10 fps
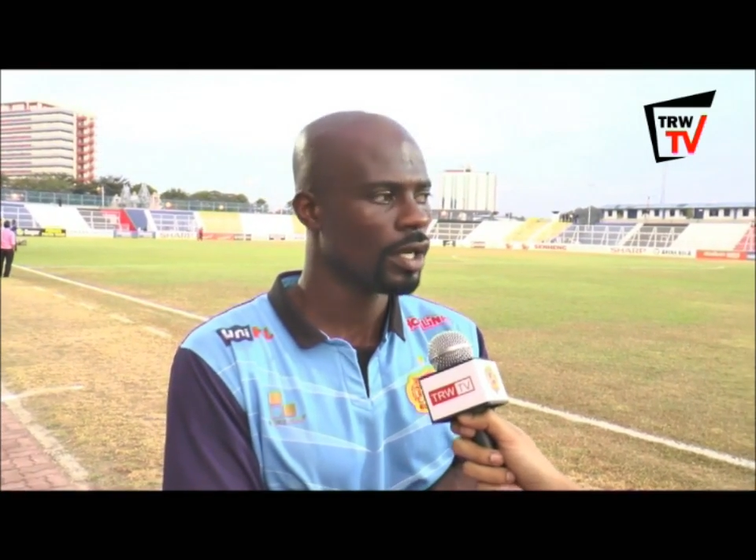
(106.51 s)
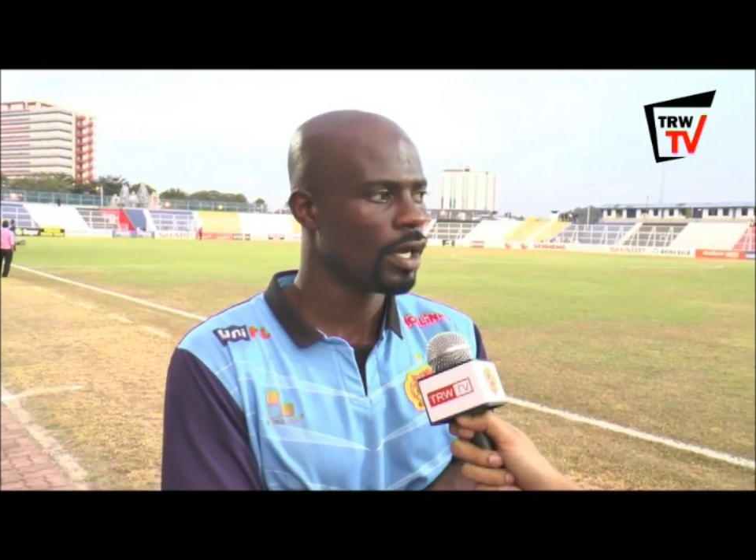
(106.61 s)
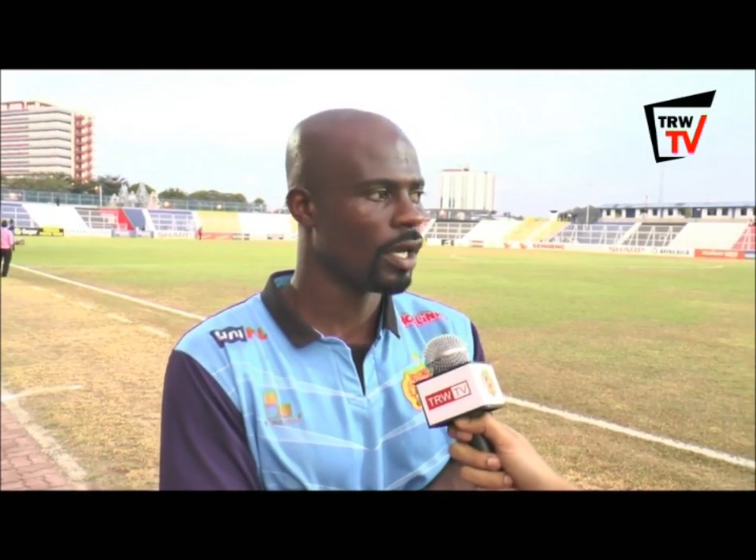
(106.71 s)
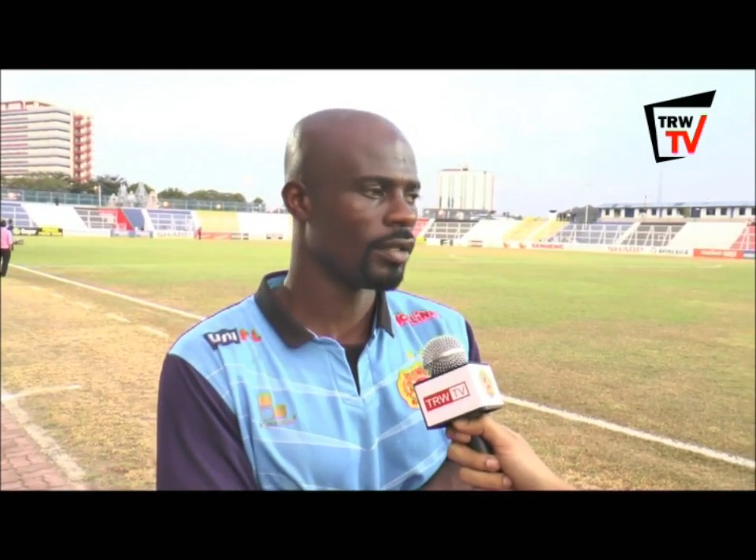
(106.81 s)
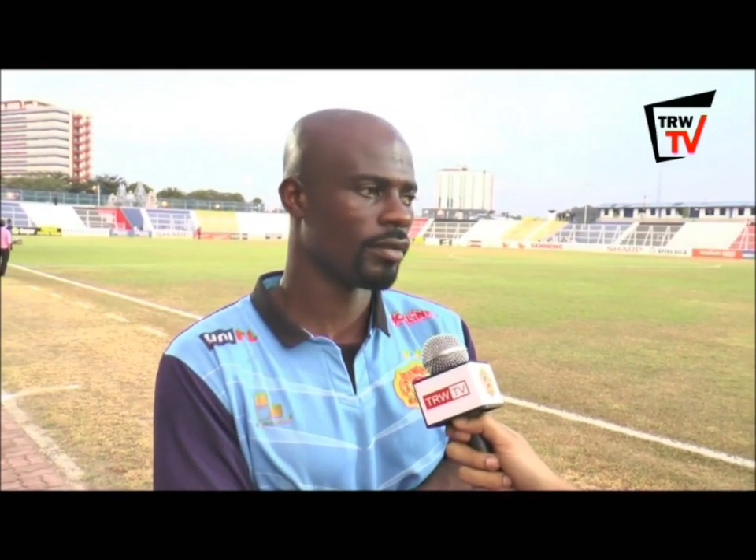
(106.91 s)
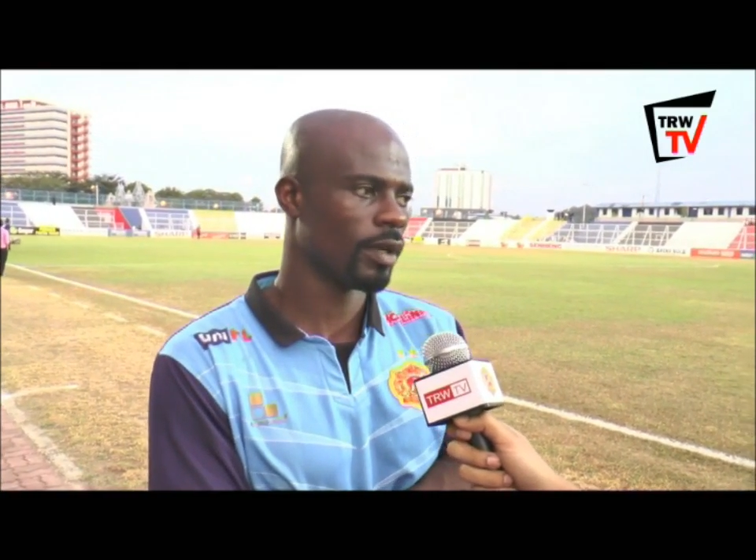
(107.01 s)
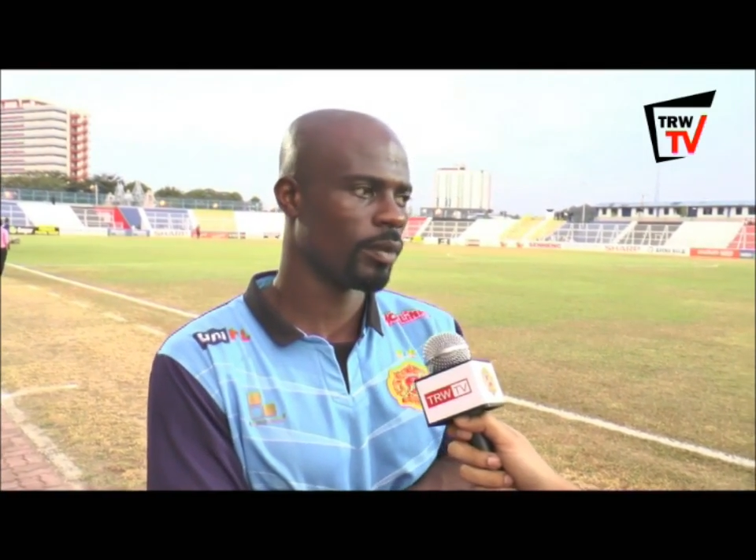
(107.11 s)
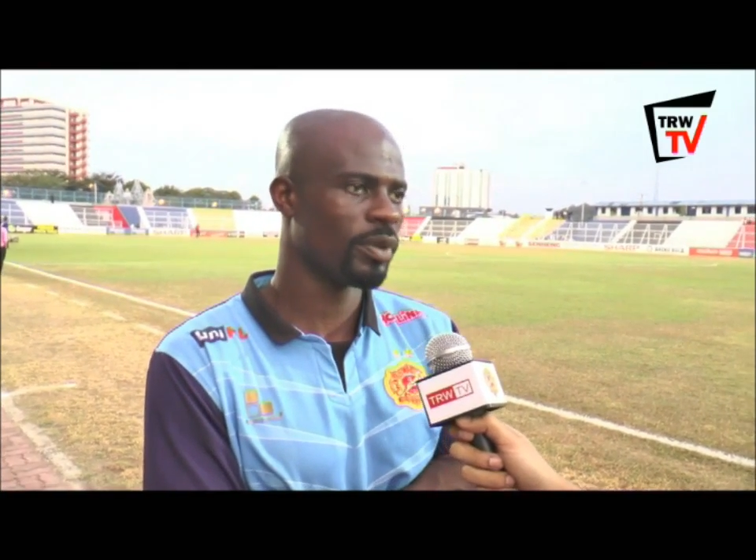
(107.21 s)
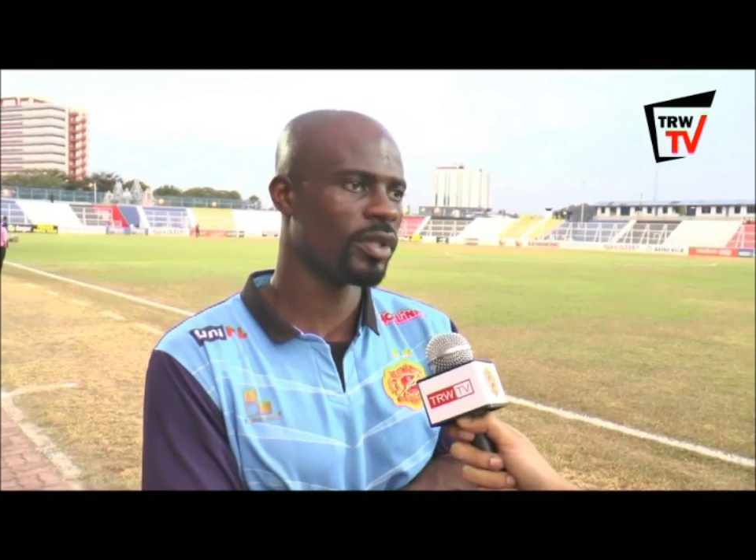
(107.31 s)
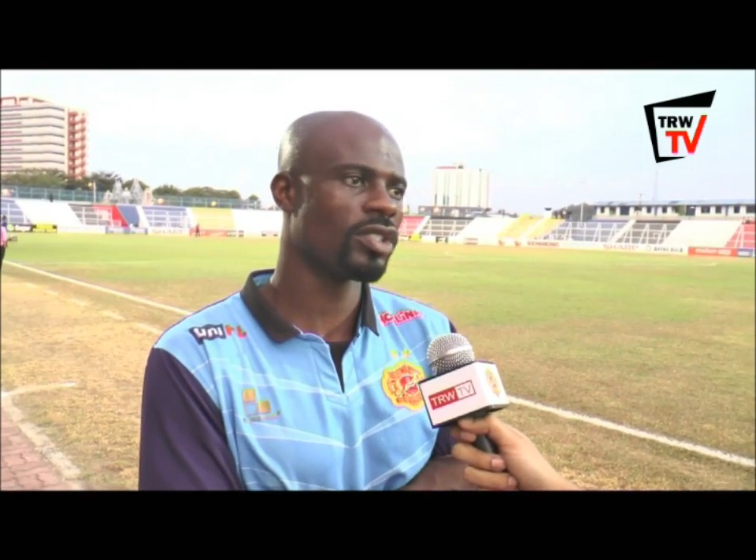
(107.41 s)

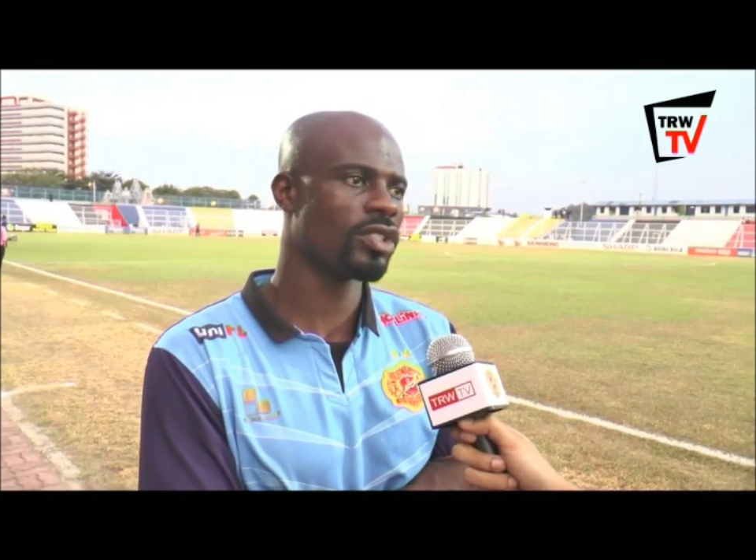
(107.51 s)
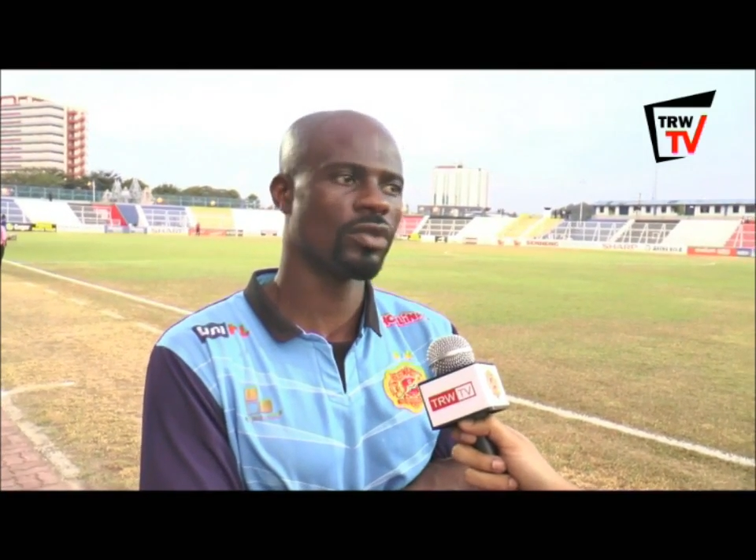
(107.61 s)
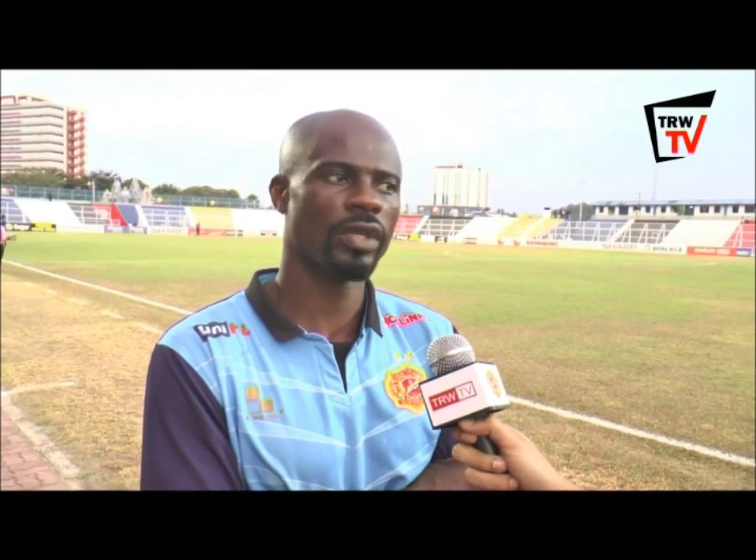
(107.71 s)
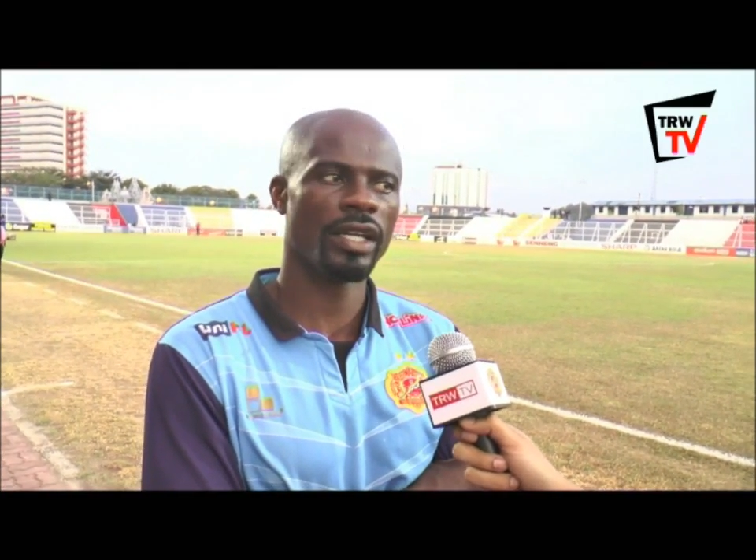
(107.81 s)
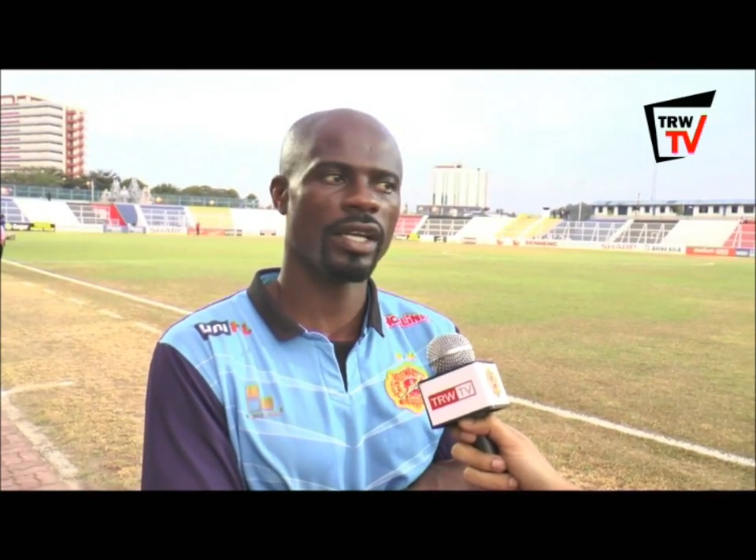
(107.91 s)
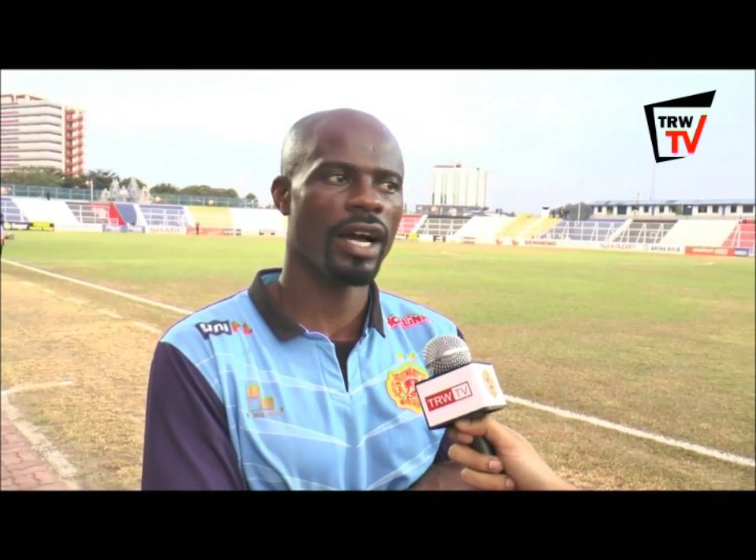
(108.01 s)
and Prince is training